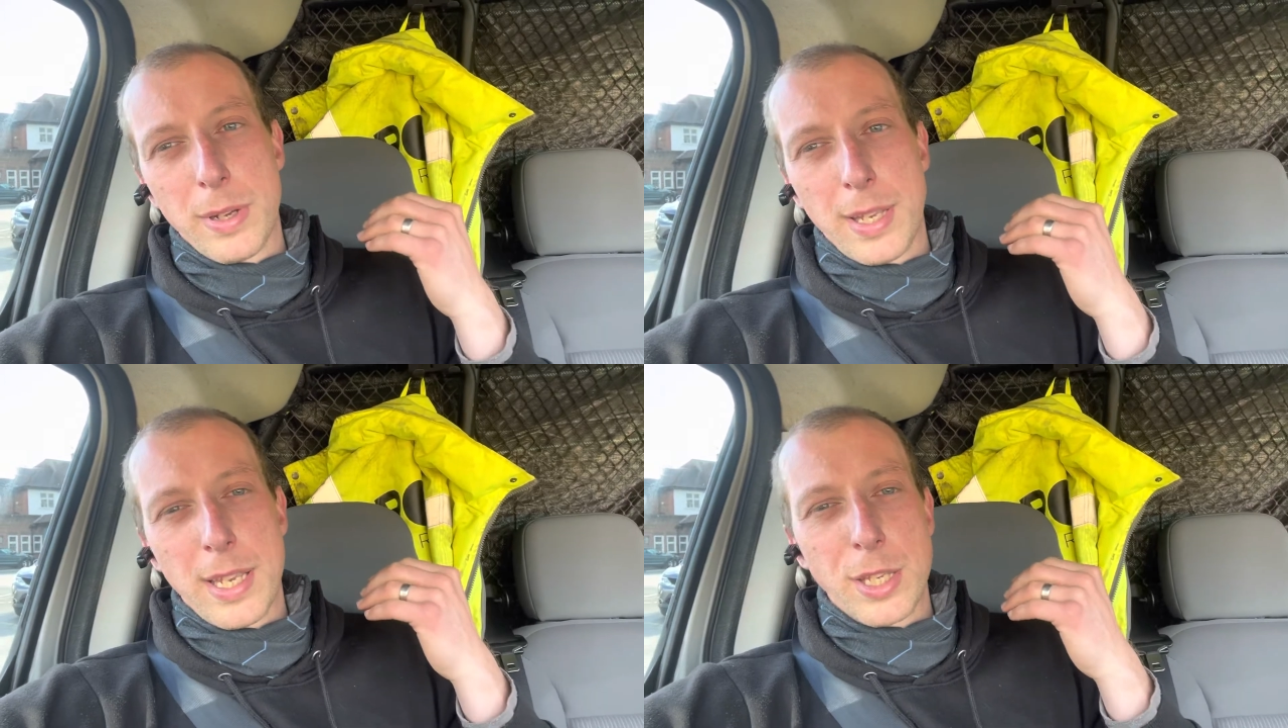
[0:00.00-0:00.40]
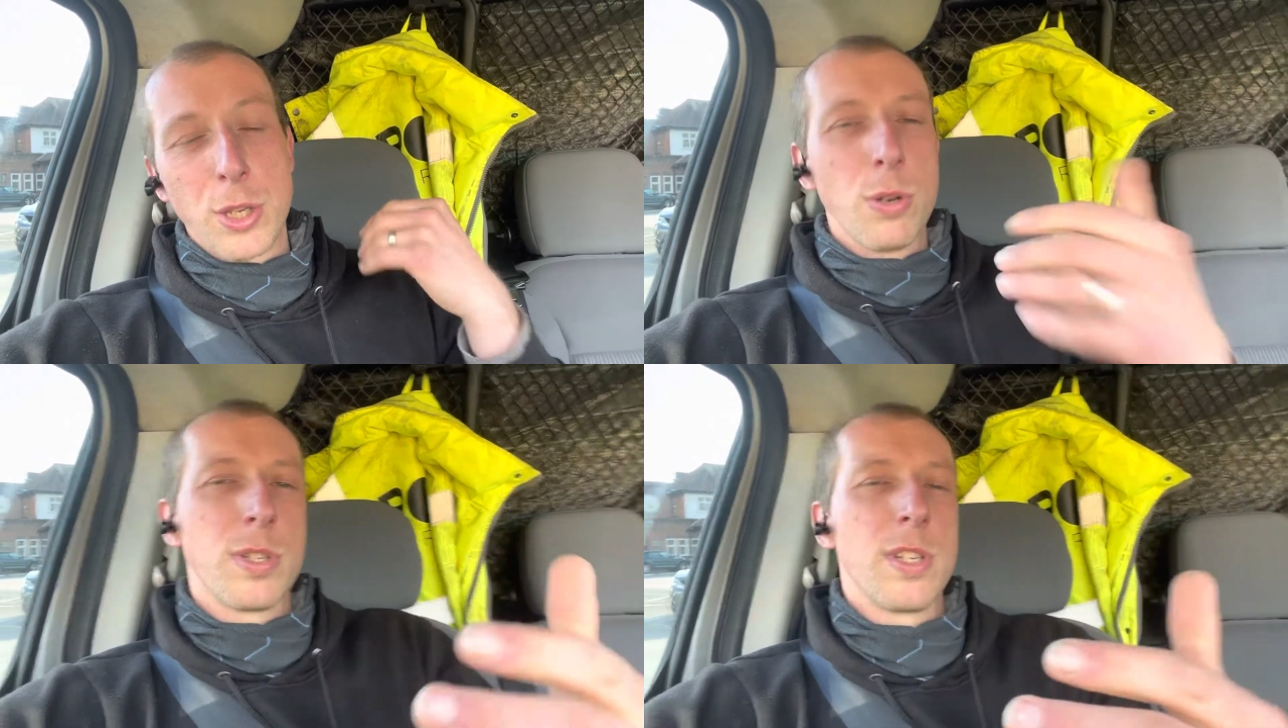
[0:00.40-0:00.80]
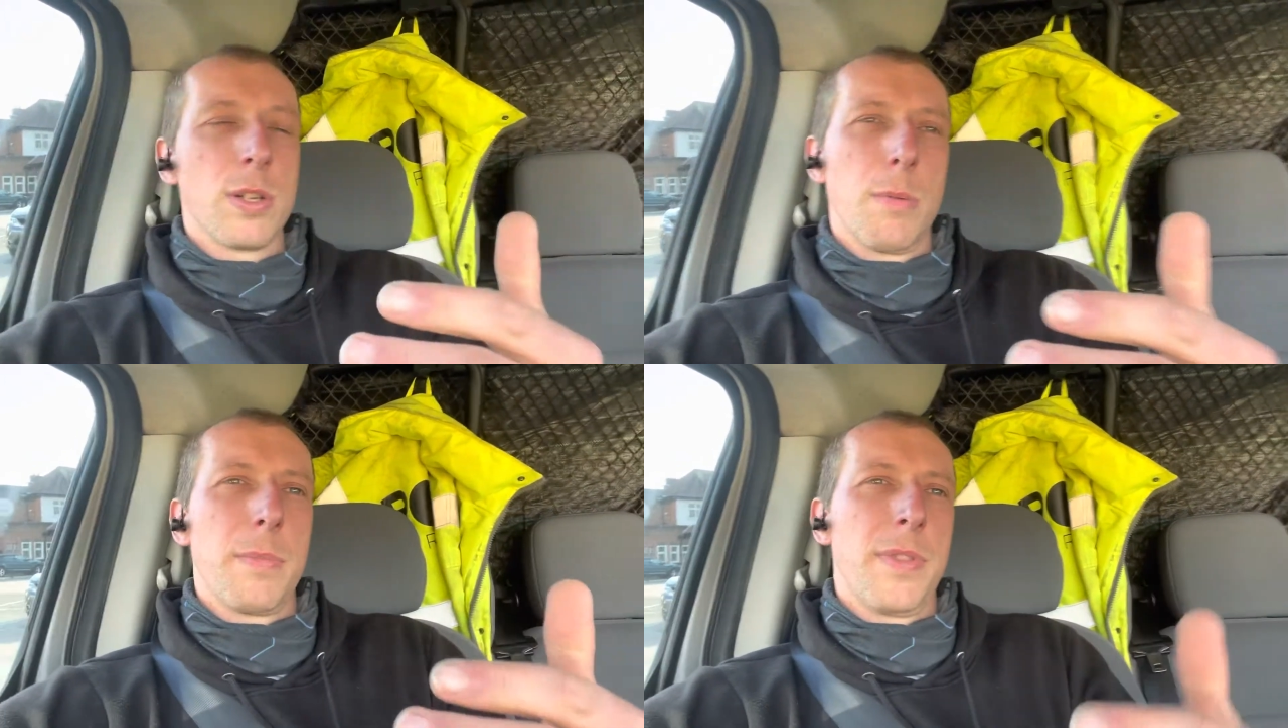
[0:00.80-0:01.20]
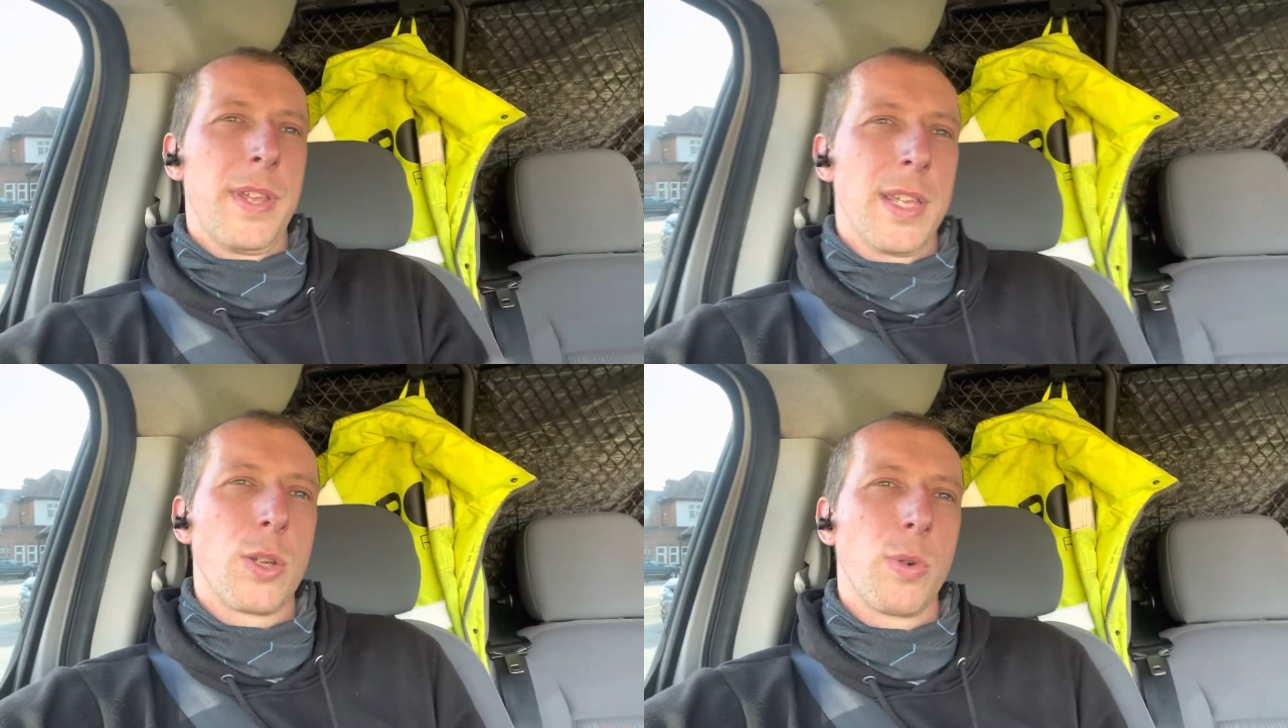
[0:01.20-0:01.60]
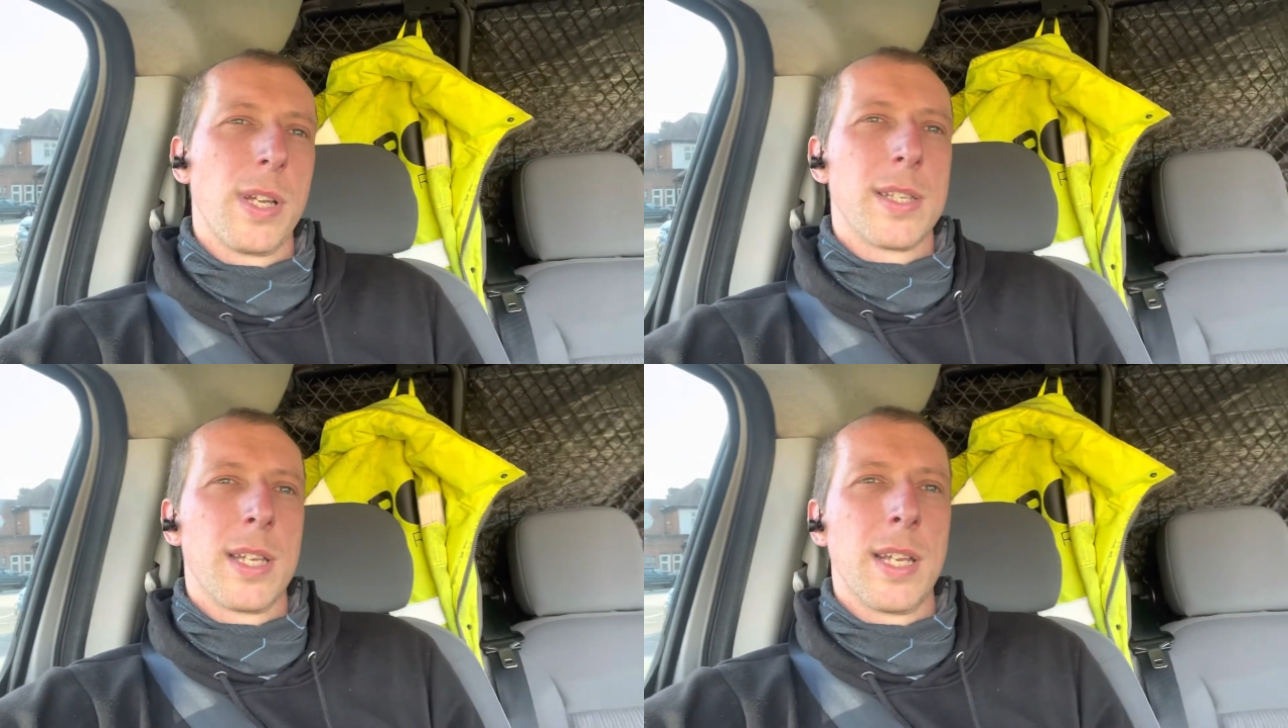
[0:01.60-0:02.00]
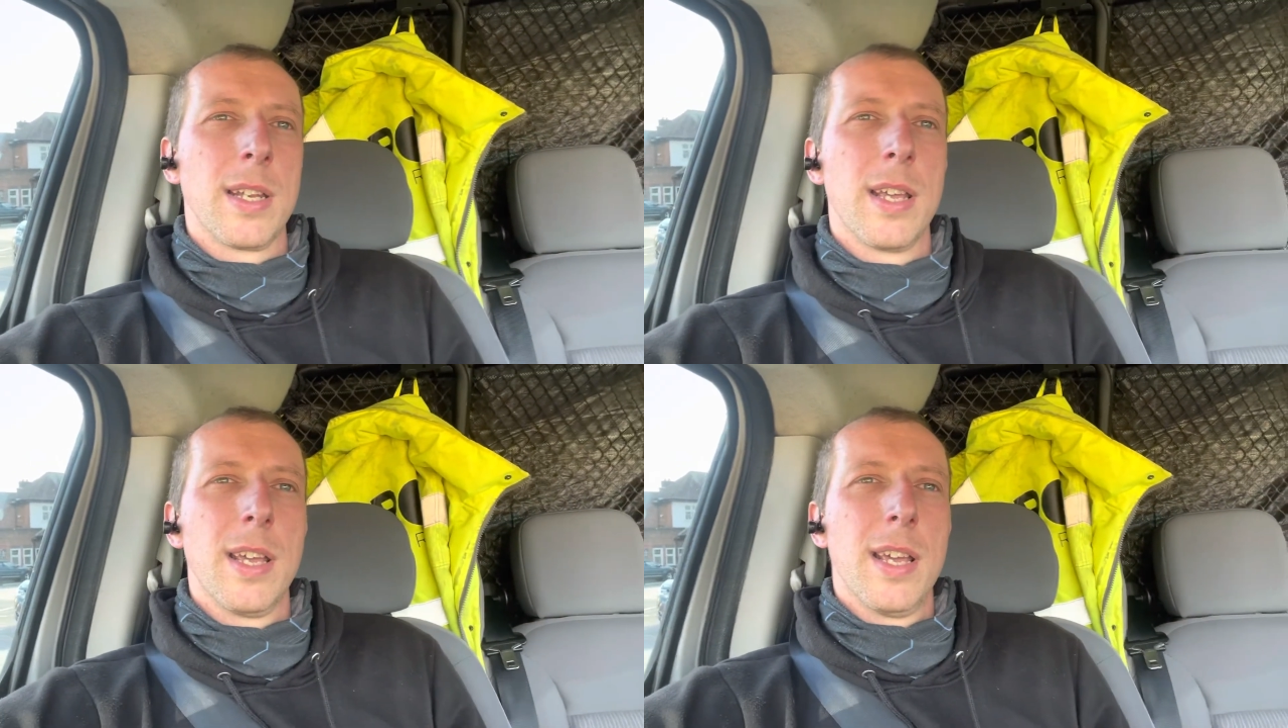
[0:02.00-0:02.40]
It uses up the creatine,